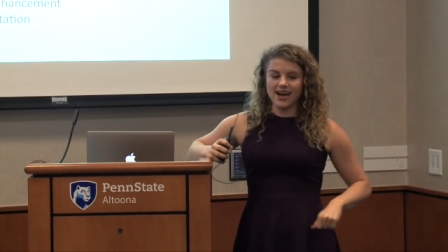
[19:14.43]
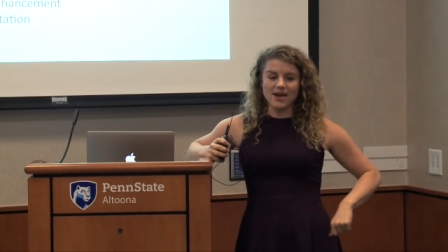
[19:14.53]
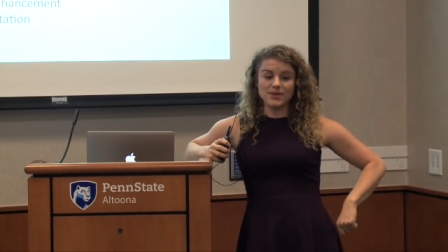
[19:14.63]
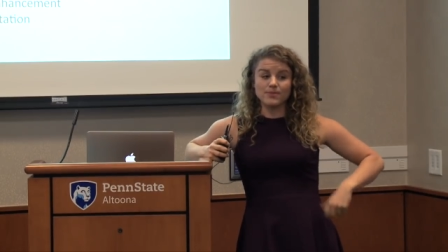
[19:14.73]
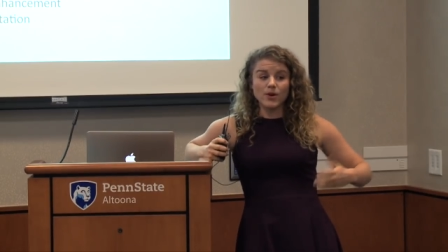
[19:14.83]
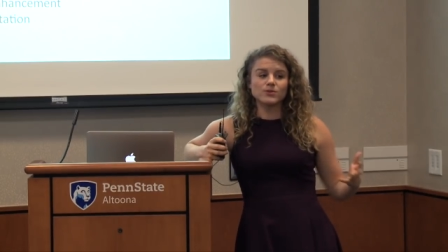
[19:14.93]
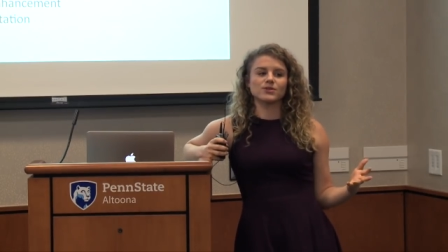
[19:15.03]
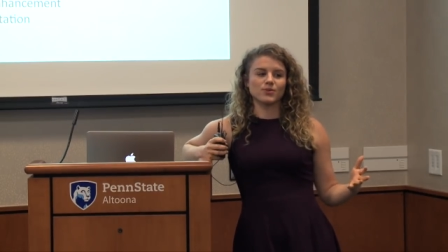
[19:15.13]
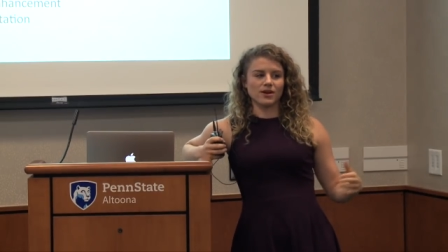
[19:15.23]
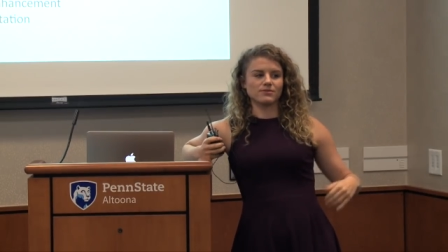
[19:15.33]
I mean,
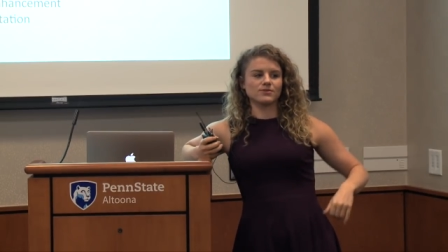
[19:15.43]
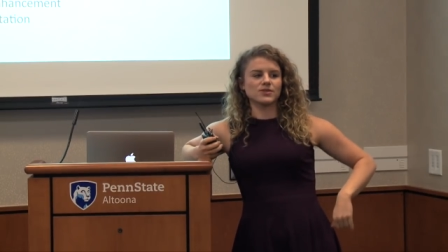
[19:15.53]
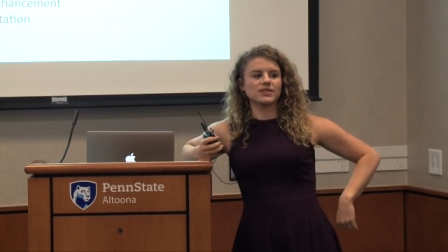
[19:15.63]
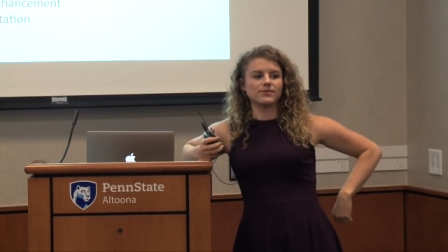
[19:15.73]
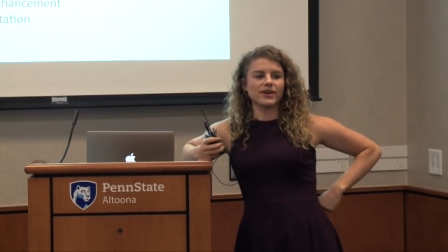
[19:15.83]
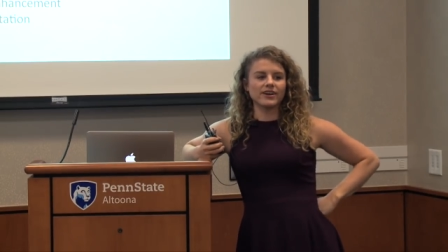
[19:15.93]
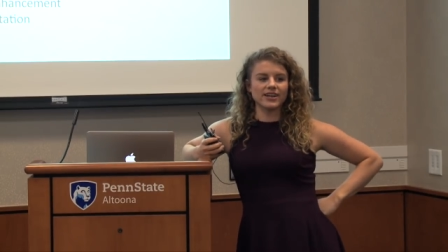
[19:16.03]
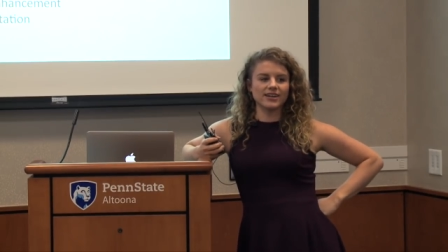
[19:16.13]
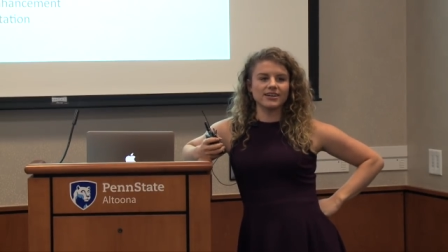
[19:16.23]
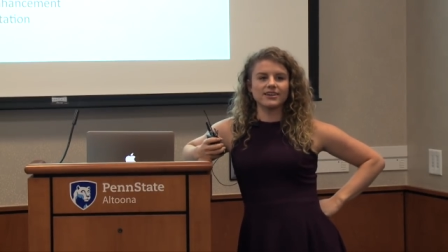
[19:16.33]
most problems in
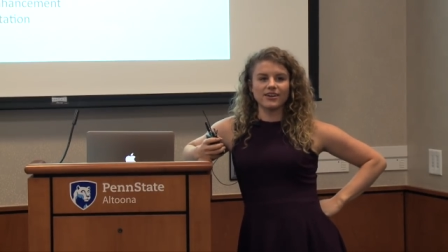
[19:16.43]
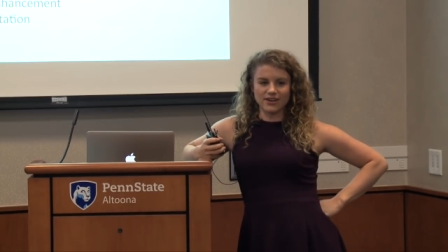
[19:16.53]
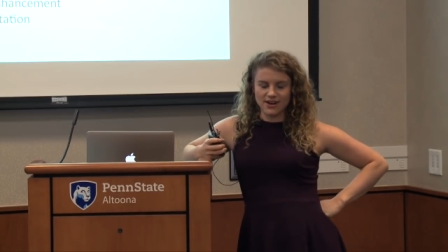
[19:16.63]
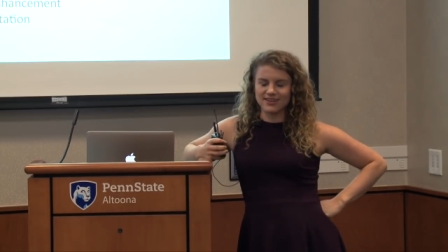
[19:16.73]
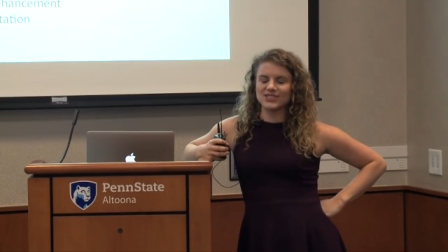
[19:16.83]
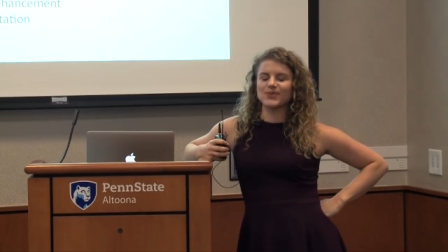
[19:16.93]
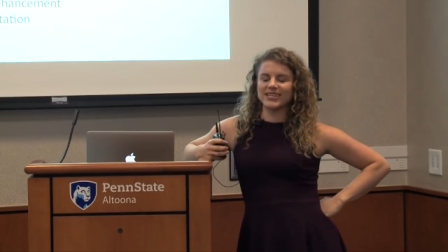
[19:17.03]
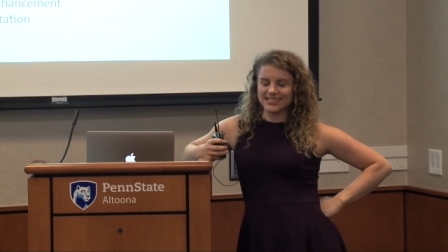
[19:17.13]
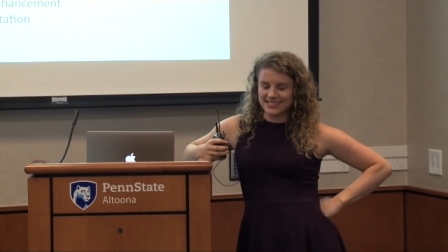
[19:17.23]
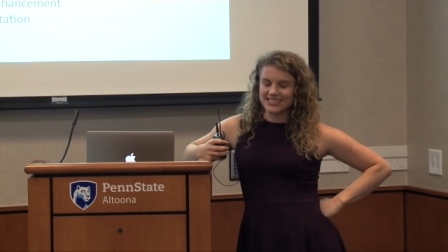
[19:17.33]
America are caused by
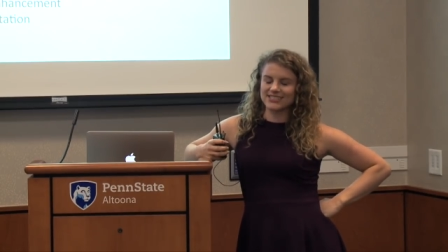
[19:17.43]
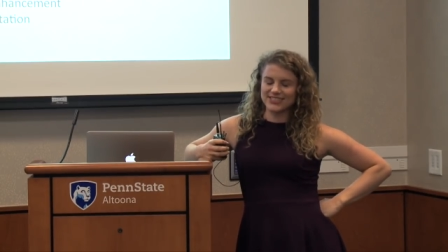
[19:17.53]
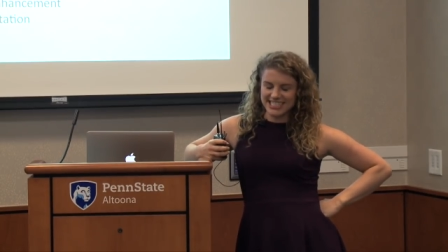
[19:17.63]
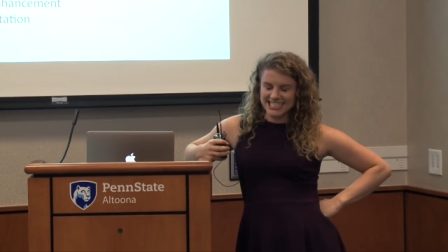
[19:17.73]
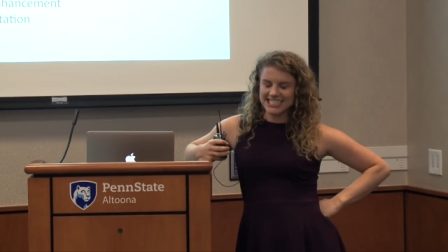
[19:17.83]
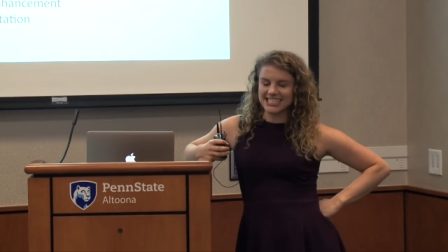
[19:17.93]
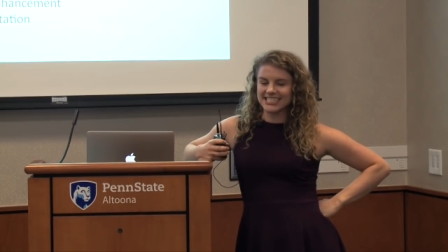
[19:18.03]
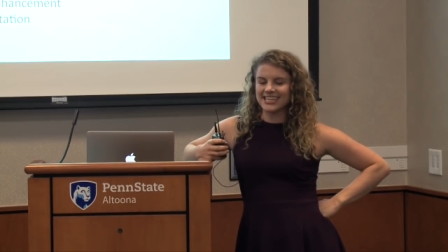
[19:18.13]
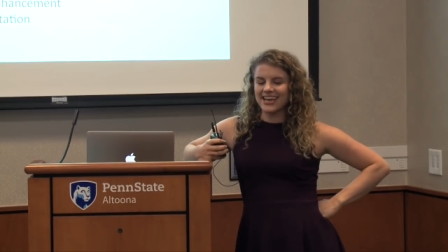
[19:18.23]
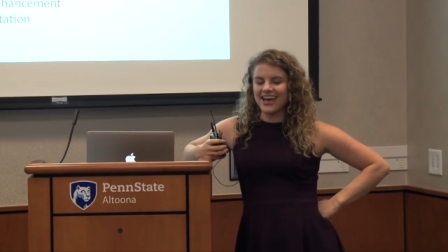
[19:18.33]
insulin resistance.